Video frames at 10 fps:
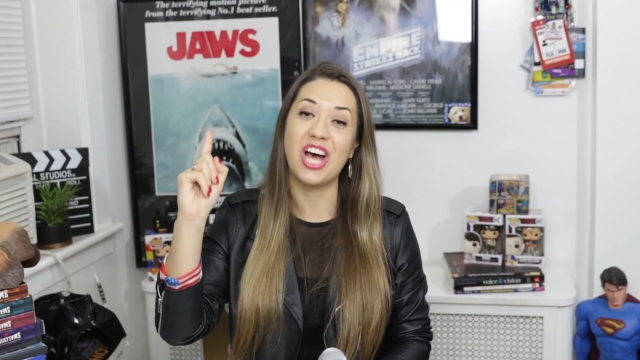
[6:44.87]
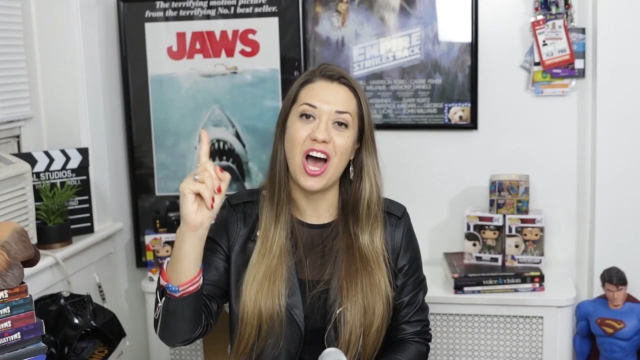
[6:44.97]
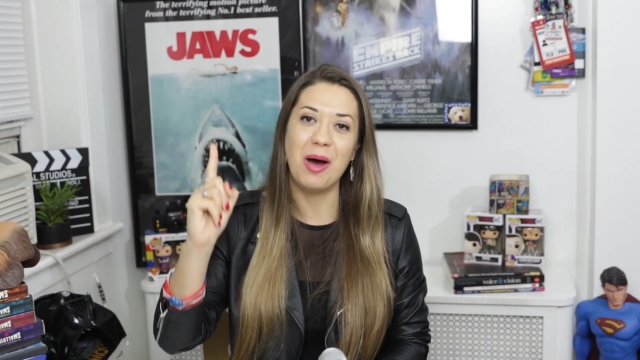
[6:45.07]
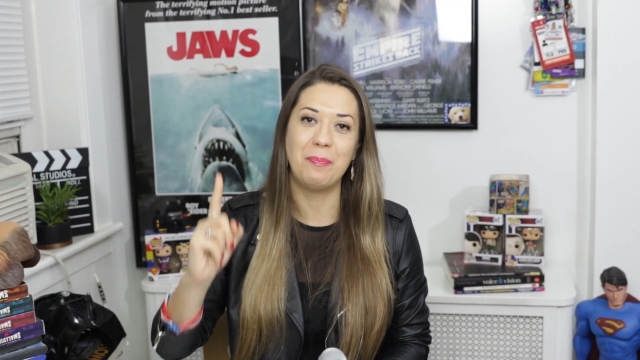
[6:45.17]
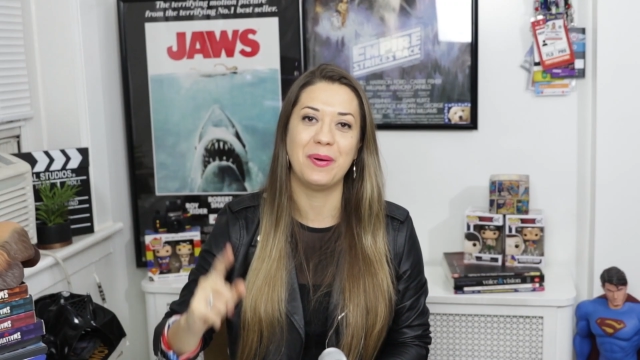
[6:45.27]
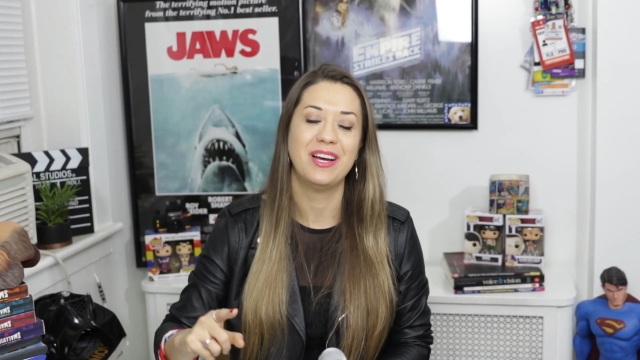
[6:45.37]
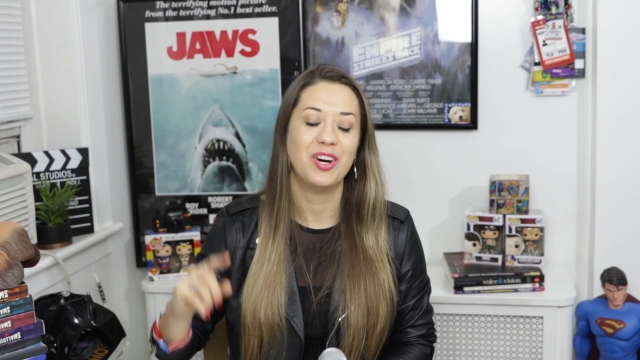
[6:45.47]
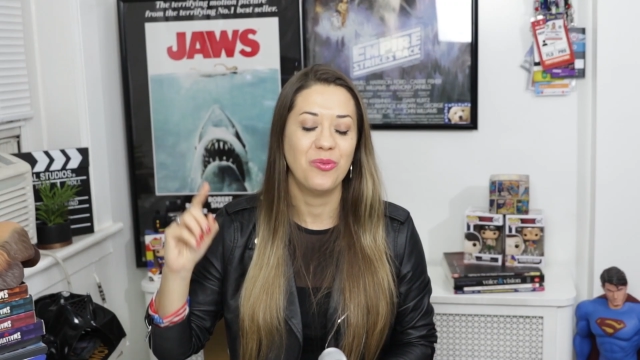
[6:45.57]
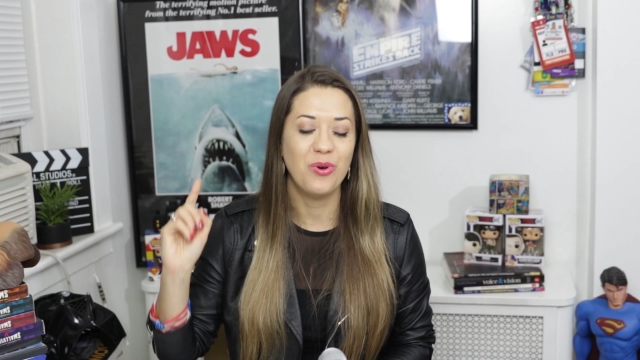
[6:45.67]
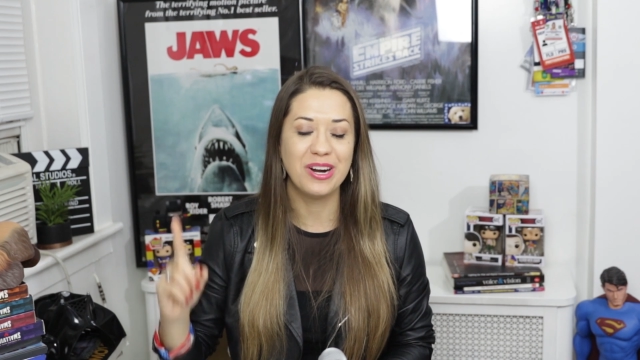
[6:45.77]
top
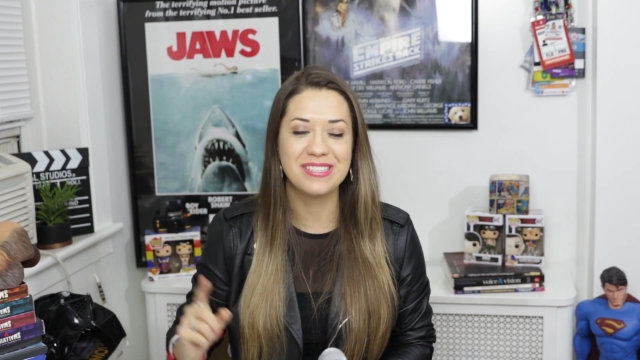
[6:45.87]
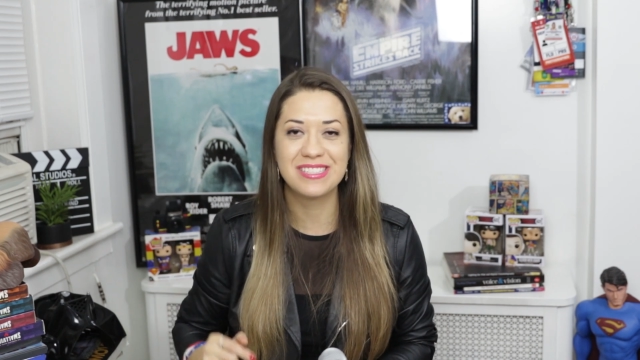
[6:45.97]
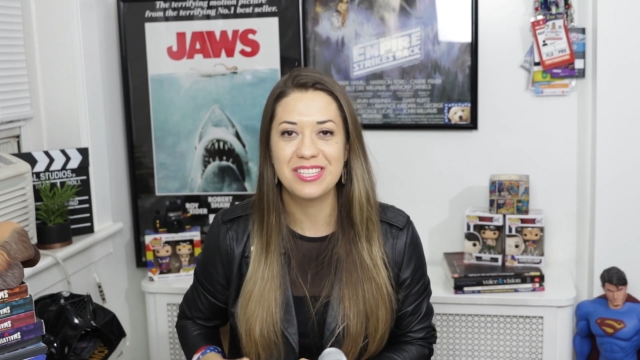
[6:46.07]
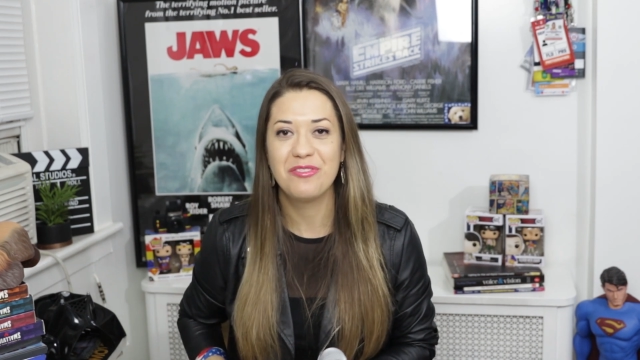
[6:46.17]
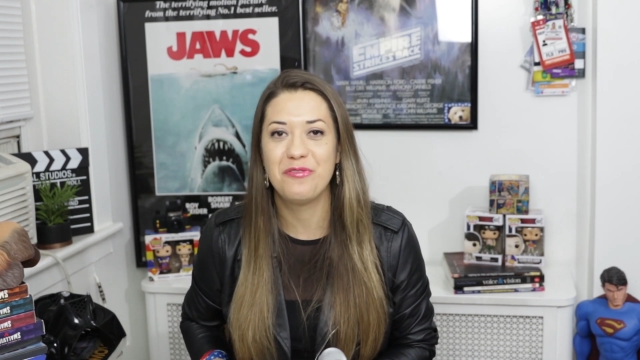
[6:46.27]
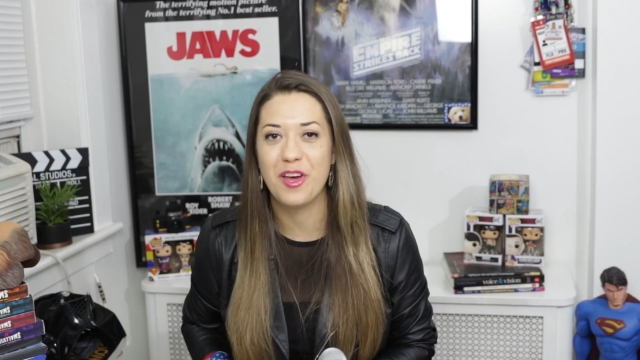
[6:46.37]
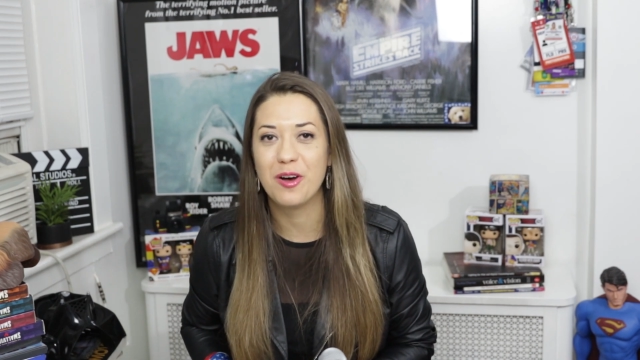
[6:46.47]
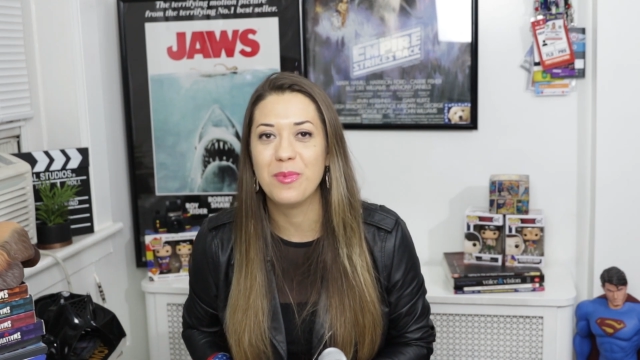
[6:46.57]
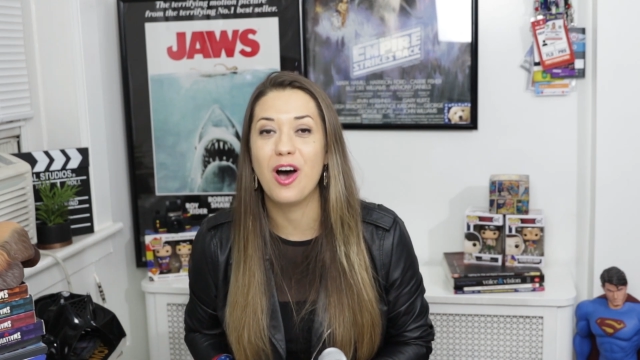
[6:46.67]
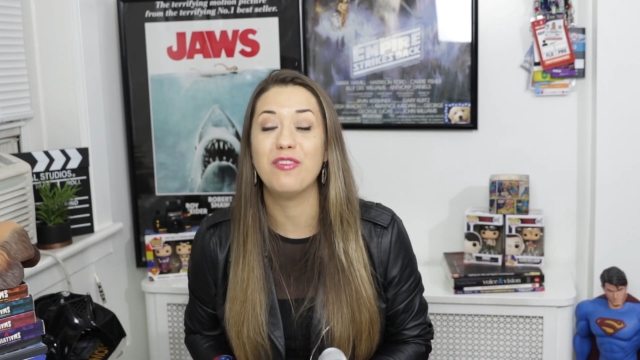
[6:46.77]
worst
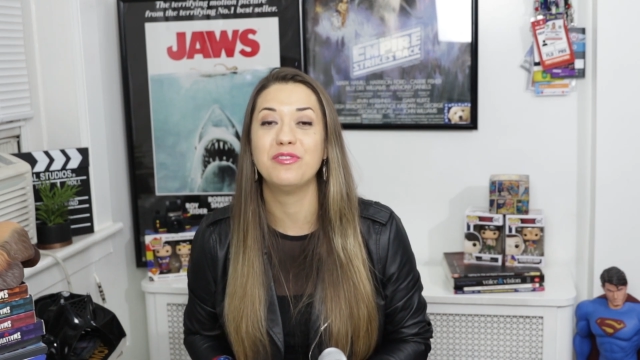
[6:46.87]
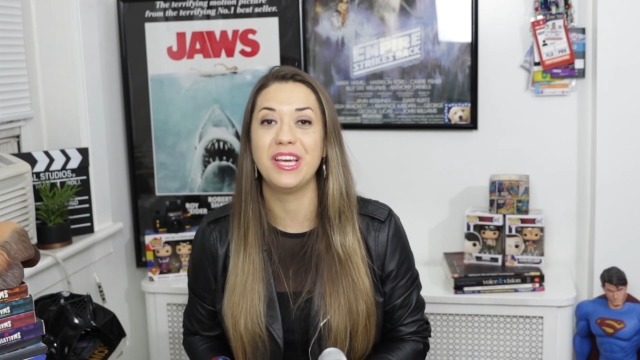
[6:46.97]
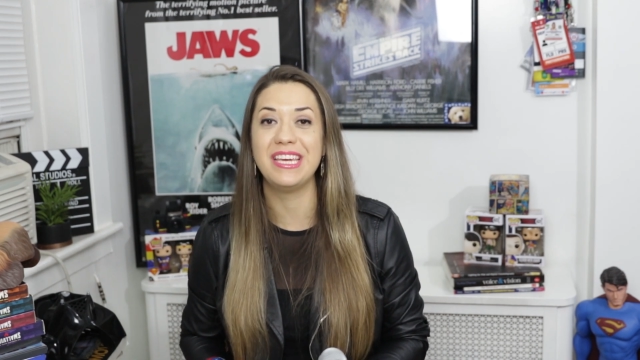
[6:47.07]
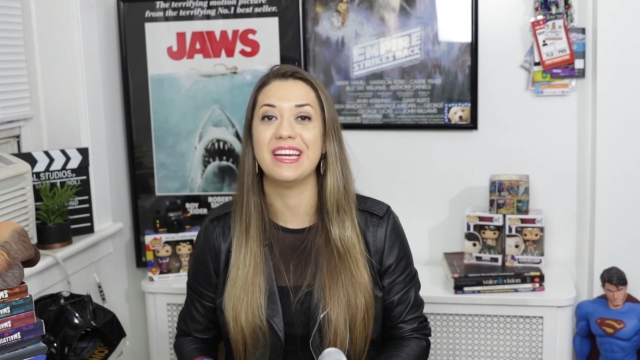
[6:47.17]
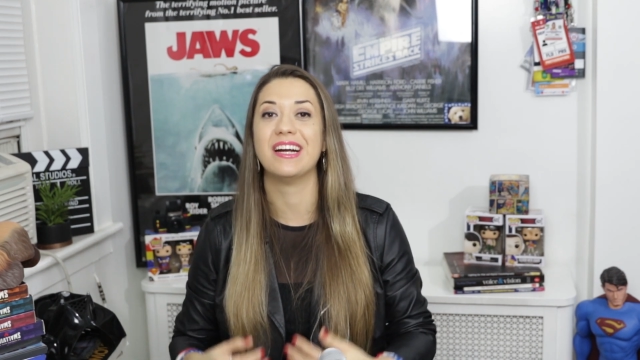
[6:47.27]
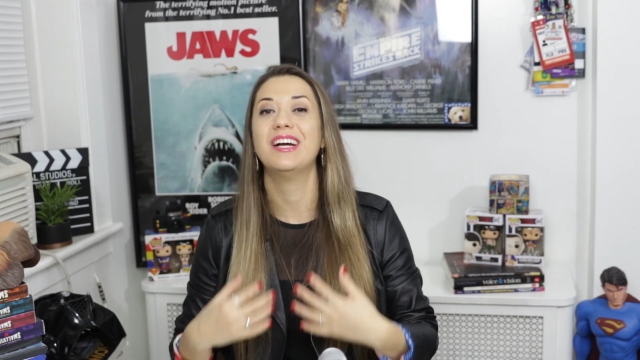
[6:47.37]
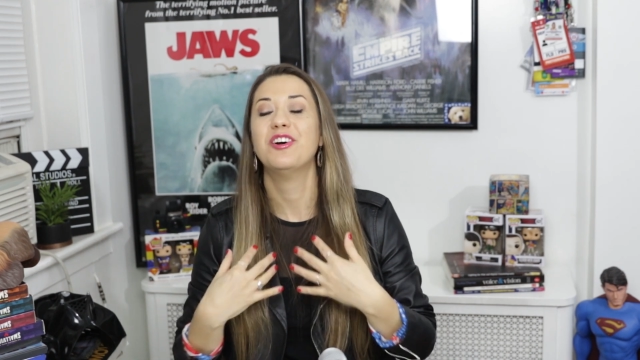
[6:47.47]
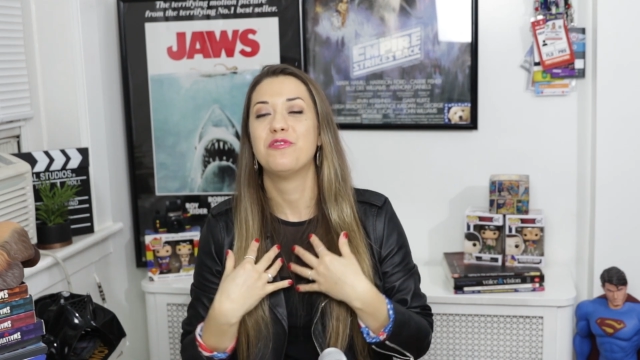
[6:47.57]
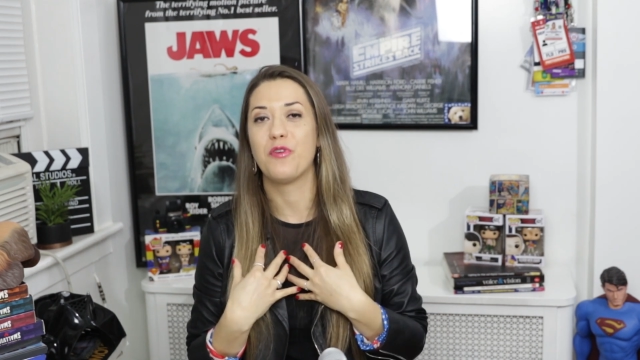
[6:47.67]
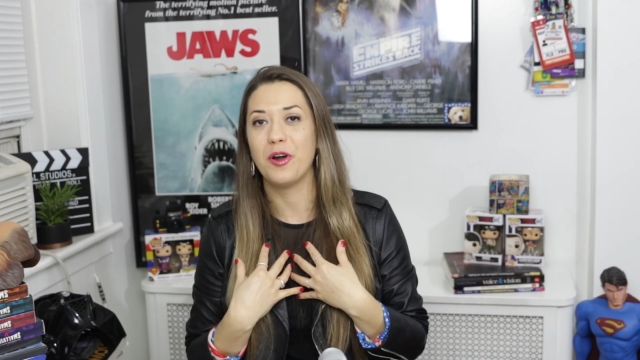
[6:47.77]
film of the year
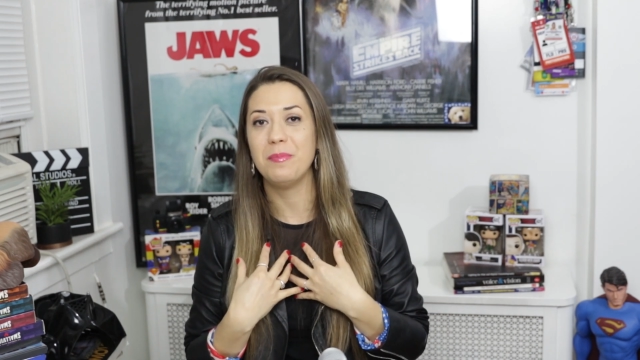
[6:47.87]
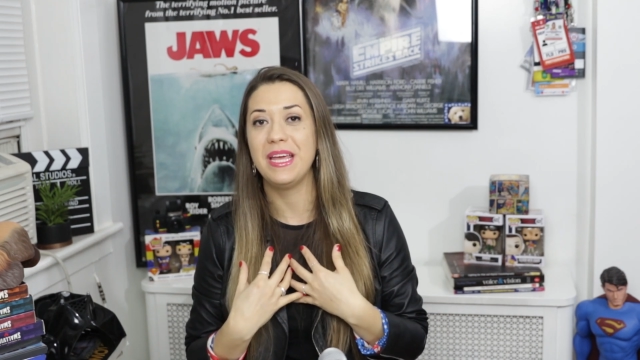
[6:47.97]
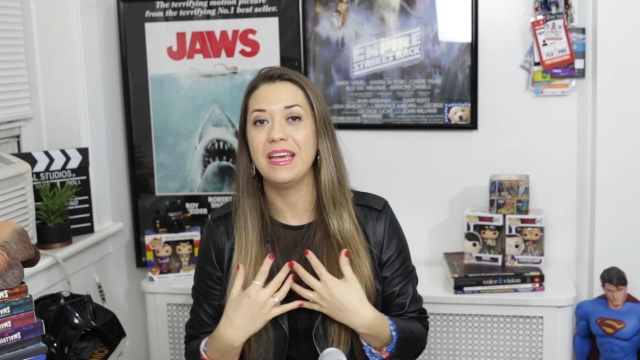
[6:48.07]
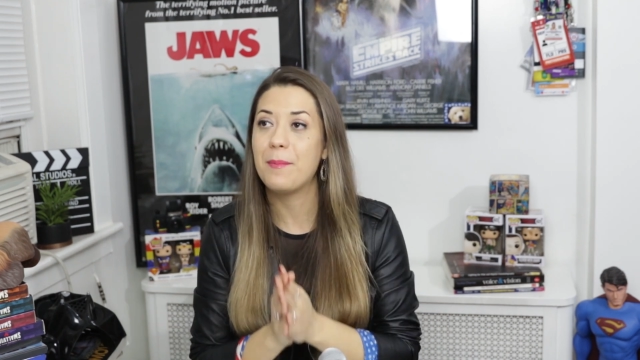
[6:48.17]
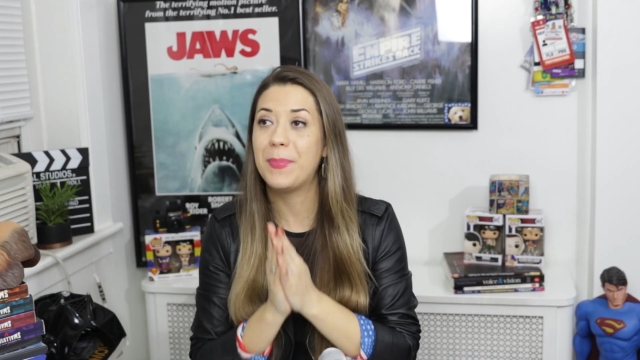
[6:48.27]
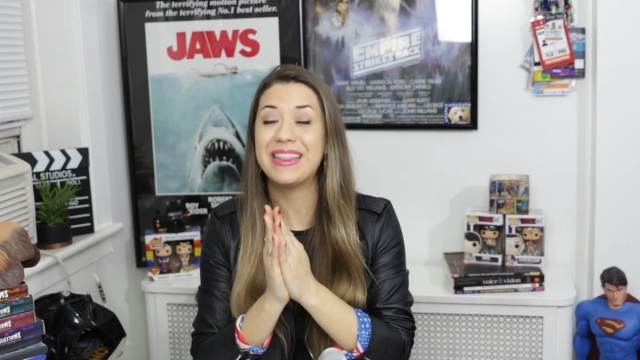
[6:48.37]
for me.